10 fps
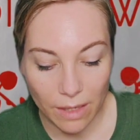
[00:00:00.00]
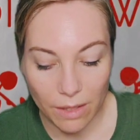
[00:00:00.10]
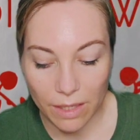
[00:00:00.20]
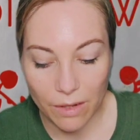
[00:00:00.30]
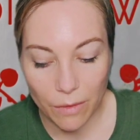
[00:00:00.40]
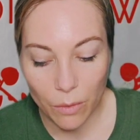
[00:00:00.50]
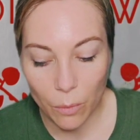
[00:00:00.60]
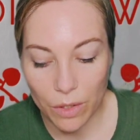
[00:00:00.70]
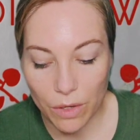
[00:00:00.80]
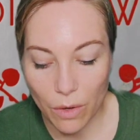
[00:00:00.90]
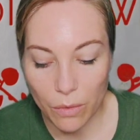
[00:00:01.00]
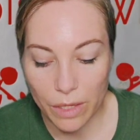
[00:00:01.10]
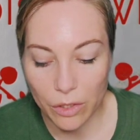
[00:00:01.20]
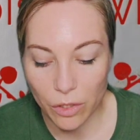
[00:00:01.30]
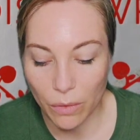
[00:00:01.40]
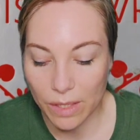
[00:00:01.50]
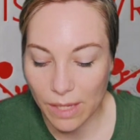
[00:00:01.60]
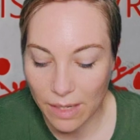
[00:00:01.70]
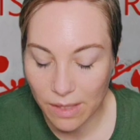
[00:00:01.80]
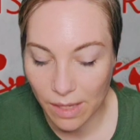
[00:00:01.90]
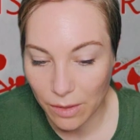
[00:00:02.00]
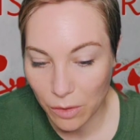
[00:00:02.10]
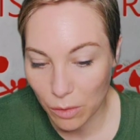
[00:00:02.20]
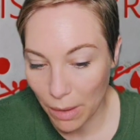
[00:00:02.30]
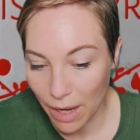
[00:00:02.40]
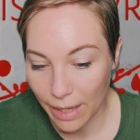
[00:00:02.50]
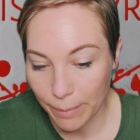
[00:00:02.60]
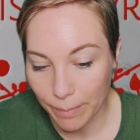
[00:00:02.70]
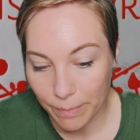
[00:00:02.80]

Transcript: the Giver would know that Jonas had said goodbye.